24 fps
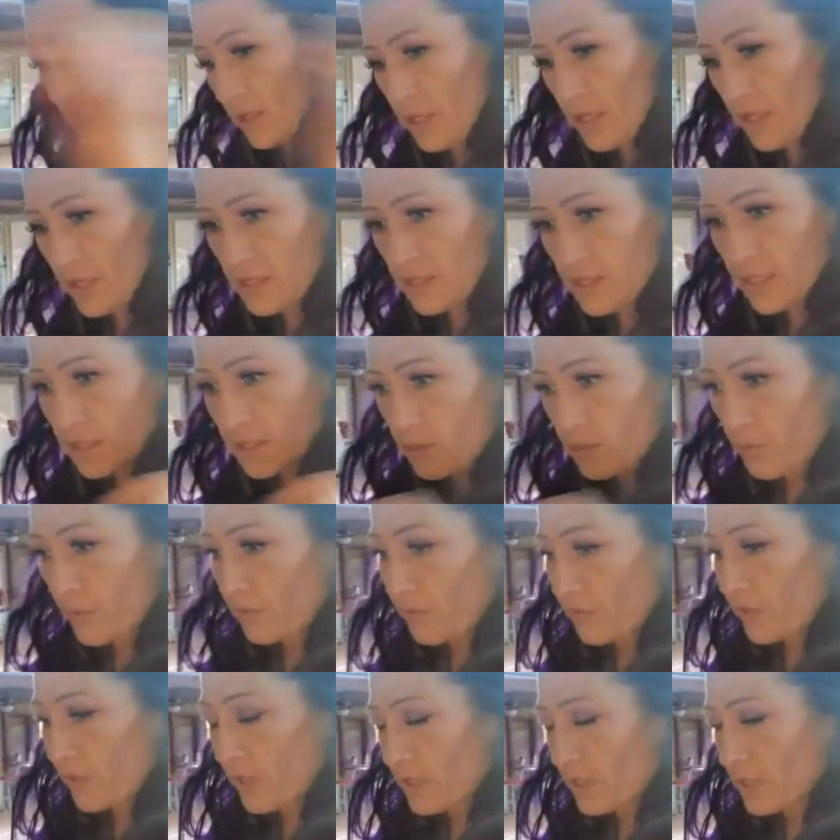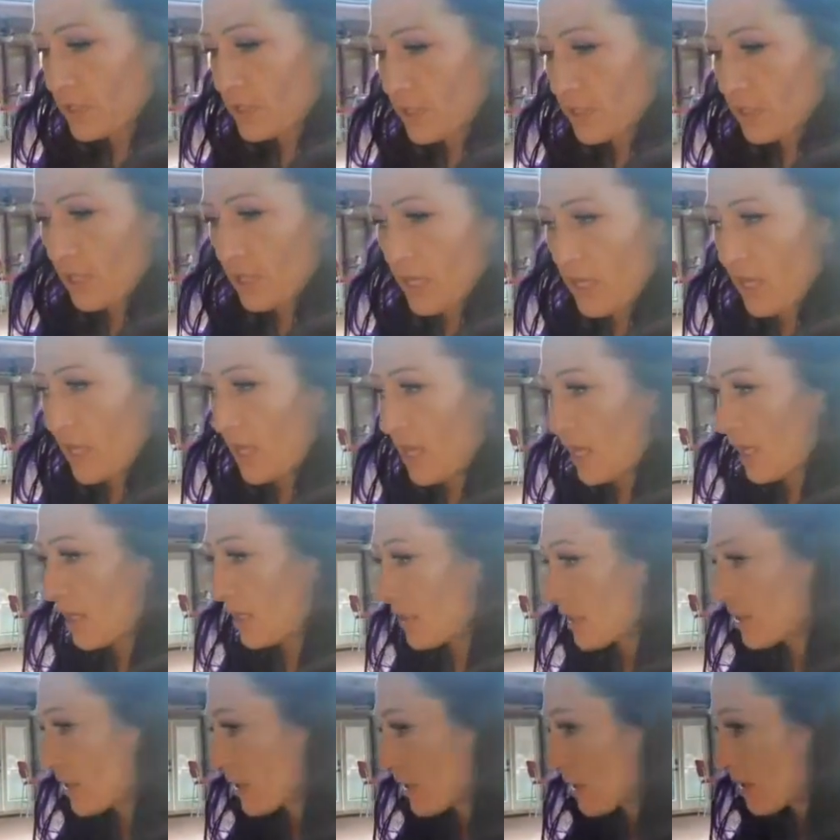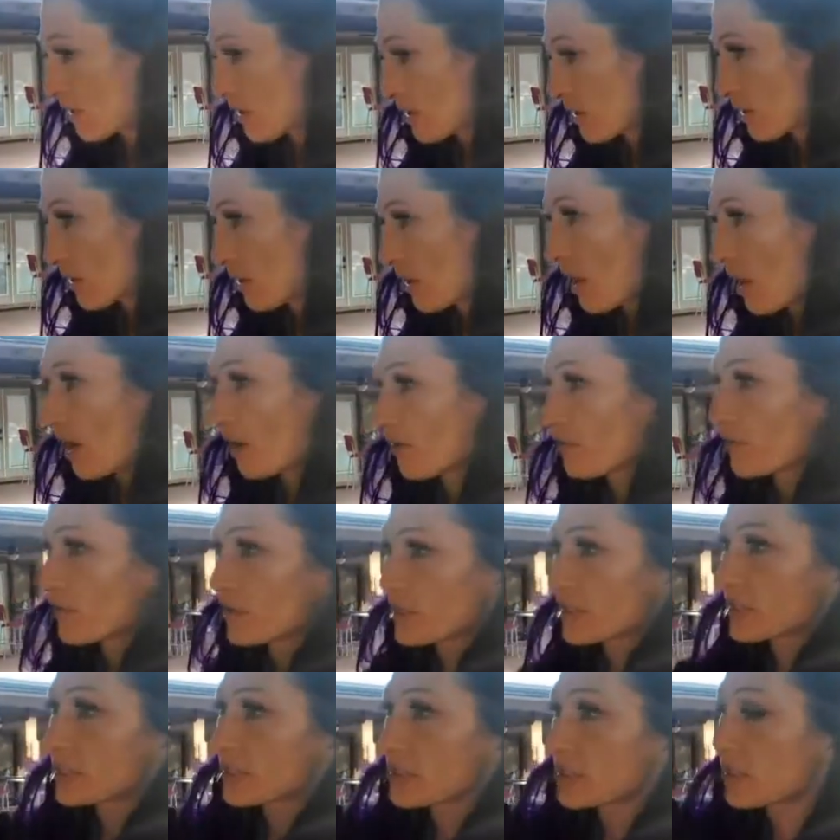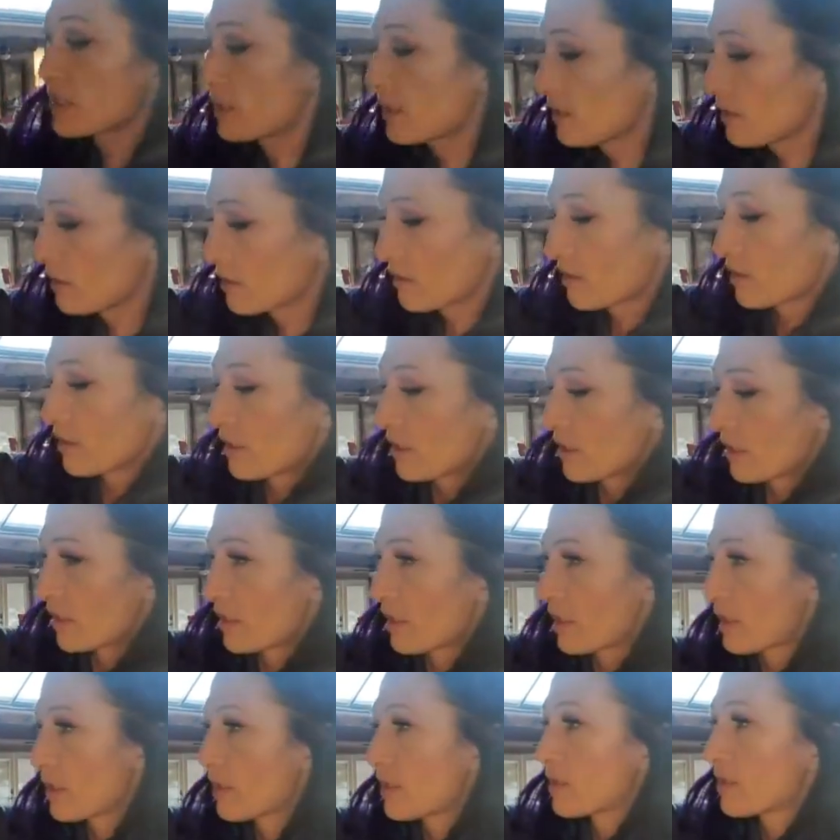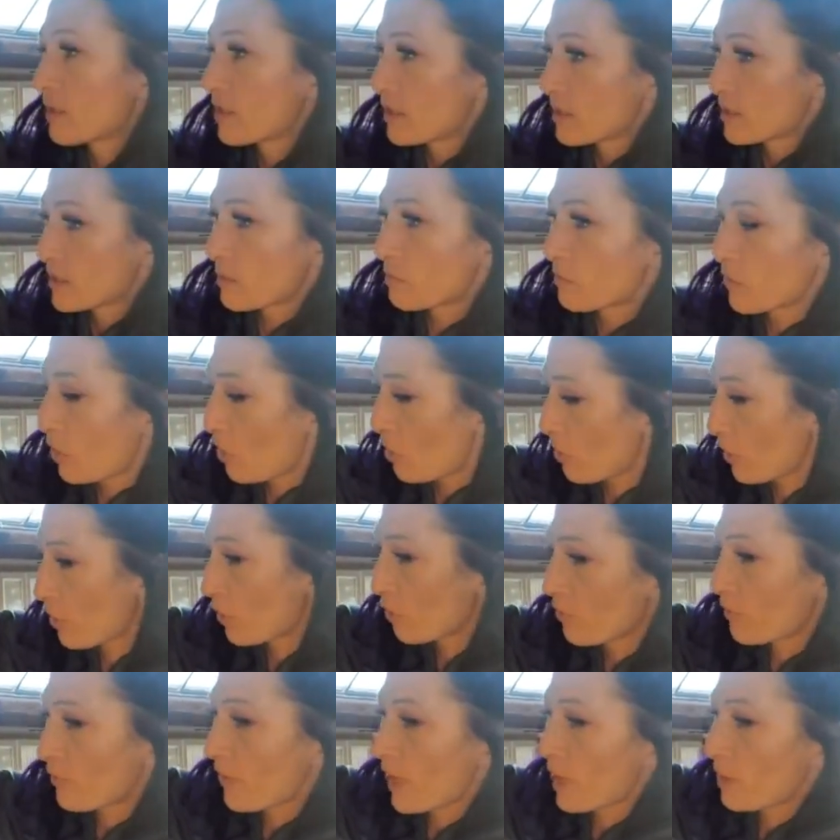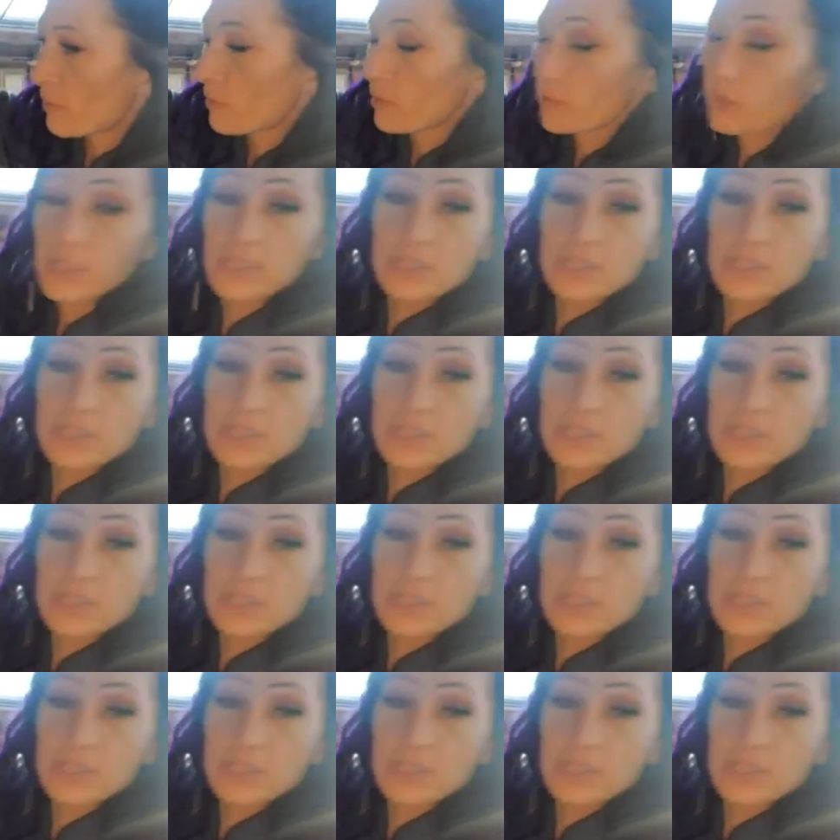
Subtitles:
Yes, that's perfect. And obviously some cocoa fiber.